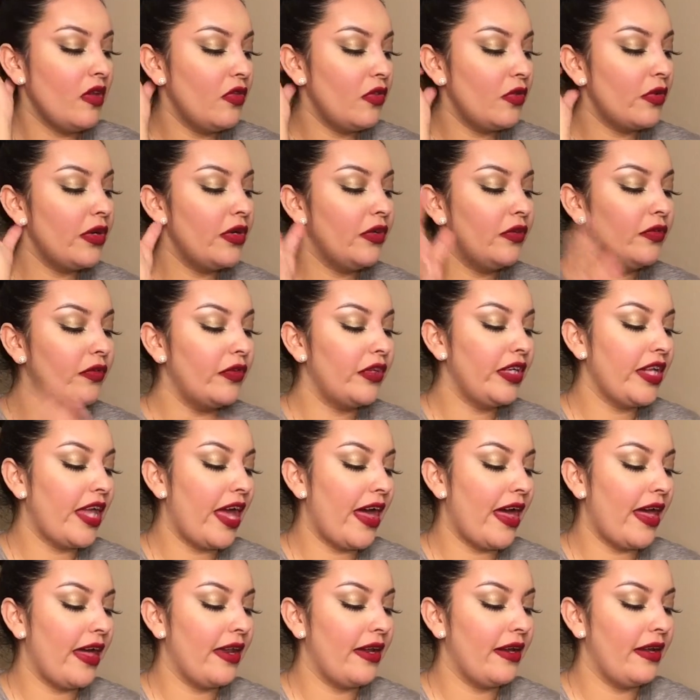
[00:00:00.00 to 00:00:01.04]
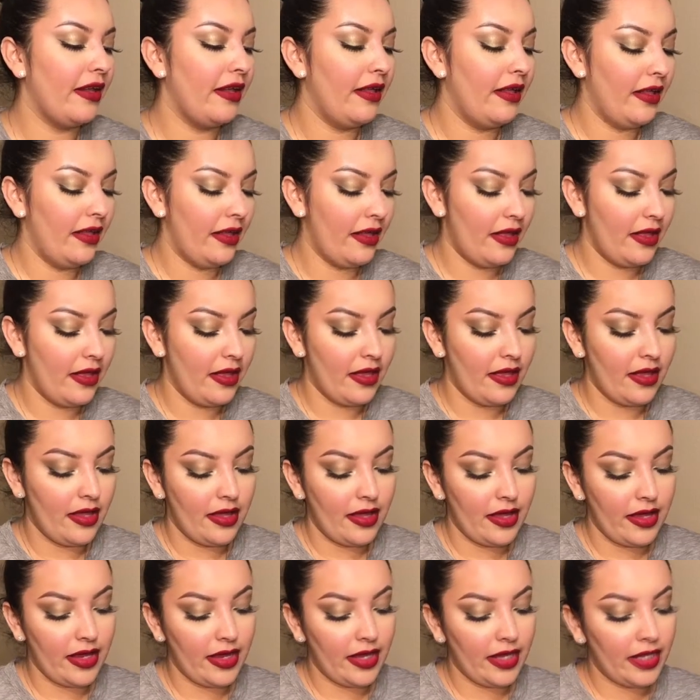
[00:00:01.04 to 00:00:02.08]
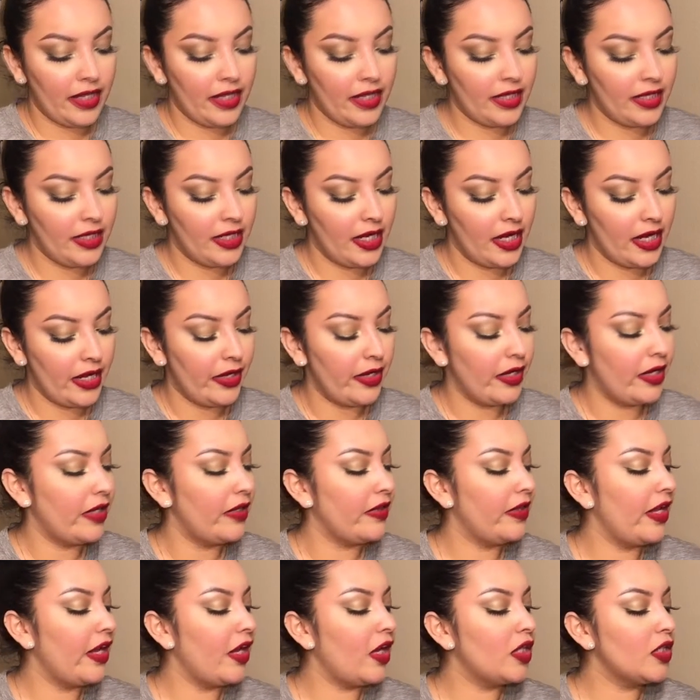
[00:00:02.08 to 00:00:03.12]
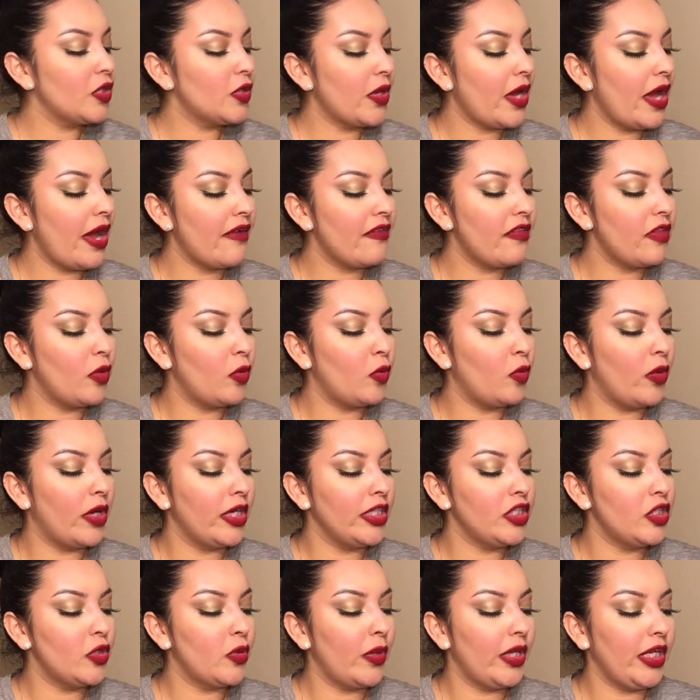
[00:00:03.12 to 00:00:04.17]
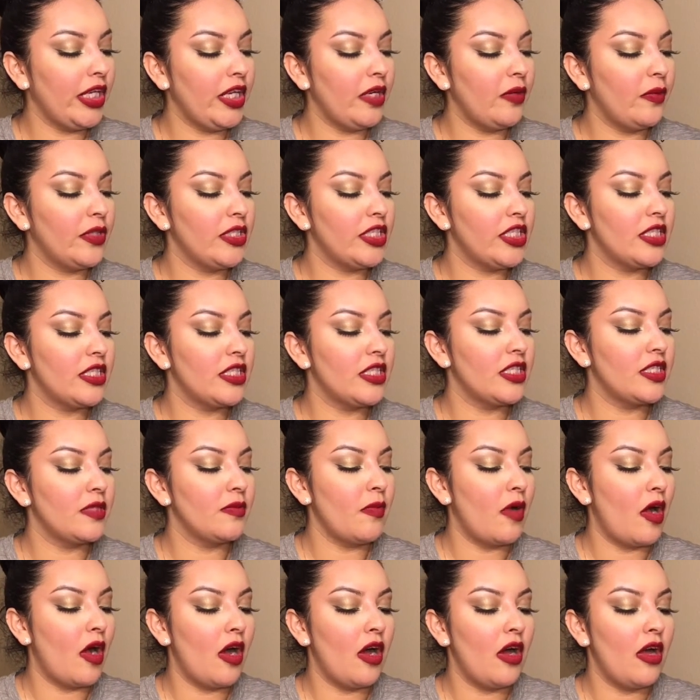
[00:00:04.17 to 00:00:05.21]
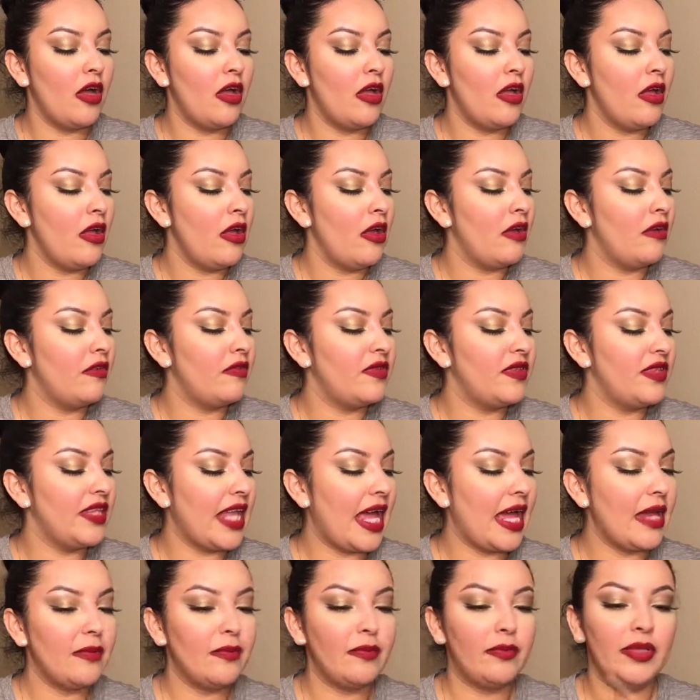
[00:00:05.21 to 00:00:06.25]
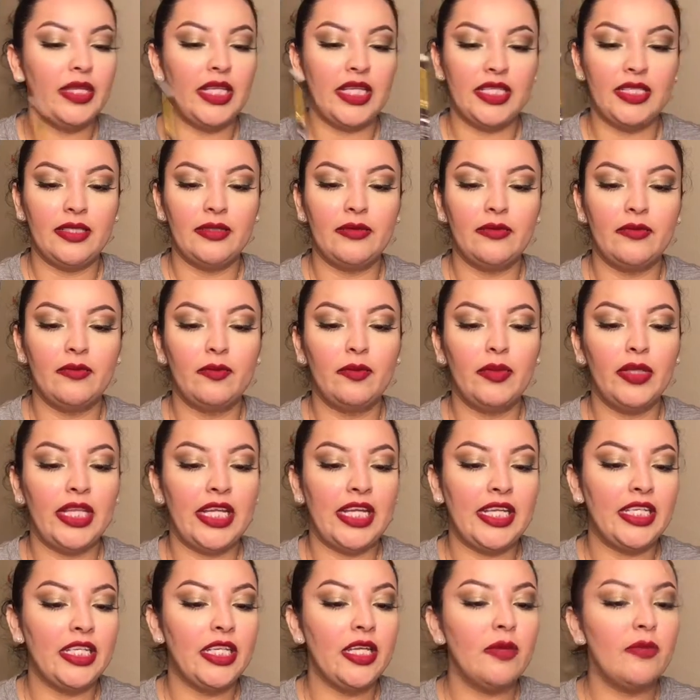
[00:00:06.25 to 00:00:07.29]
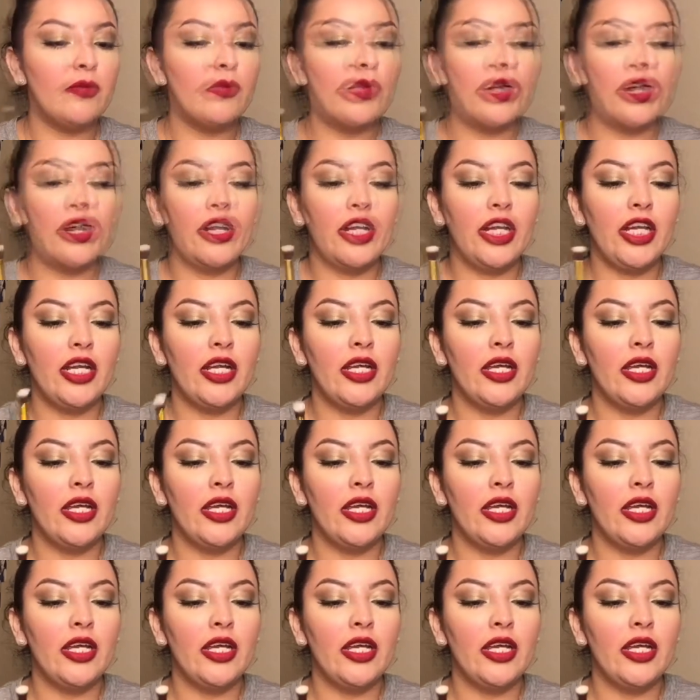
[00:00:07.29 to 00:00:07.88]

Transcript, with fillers: thrilled for that and they also have the 120 which is a small flat blend blending bar